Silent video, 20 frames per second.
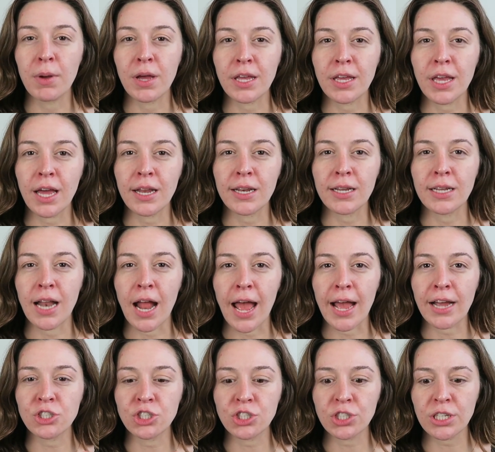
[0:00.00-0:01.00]
but yet it
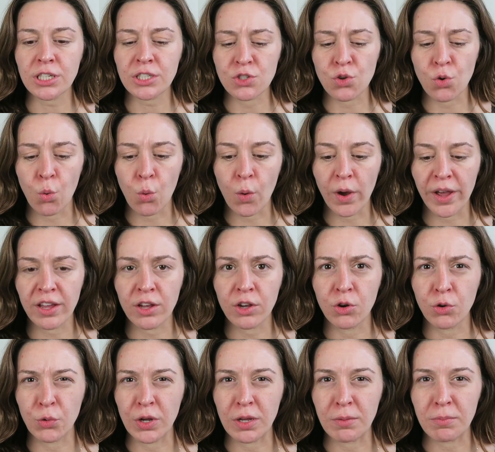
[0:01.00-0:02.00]
actually is quite
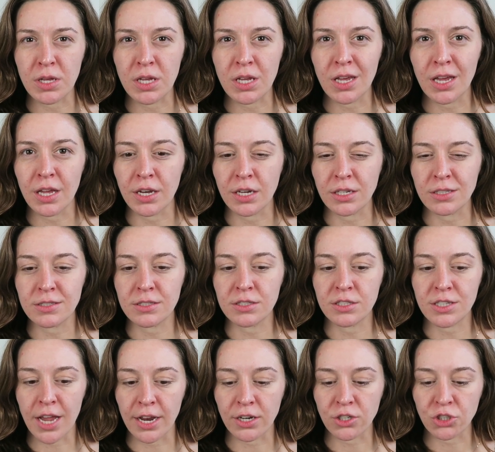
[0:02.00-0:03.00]
creamy in its
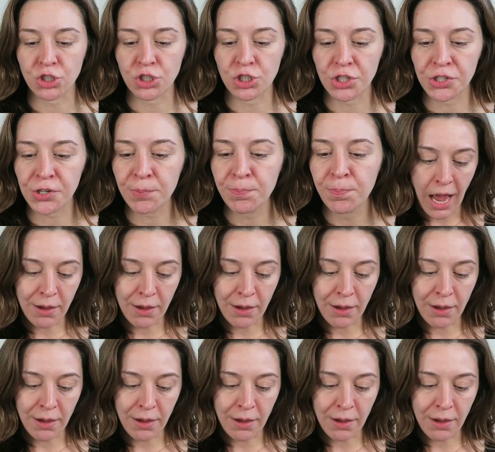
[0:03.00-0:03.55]
texture.